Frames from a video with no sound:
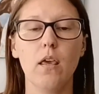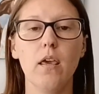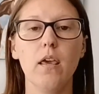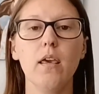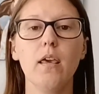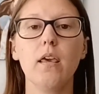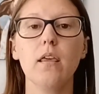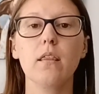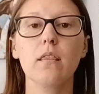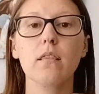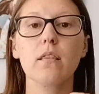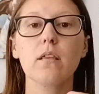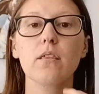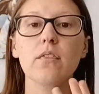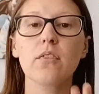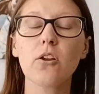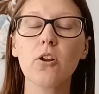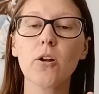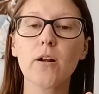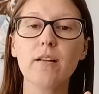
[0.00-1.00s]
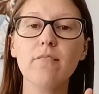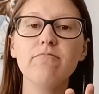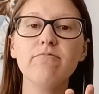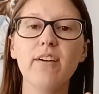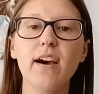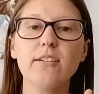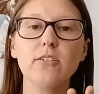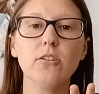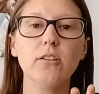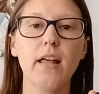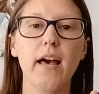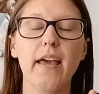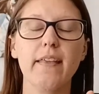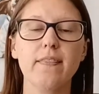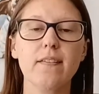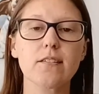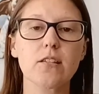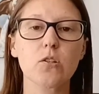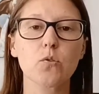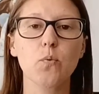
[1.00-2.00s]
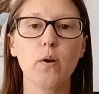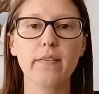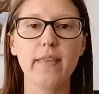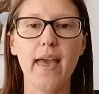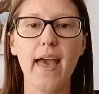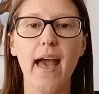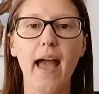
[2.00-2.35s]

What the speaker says: In the third and final line, this is where they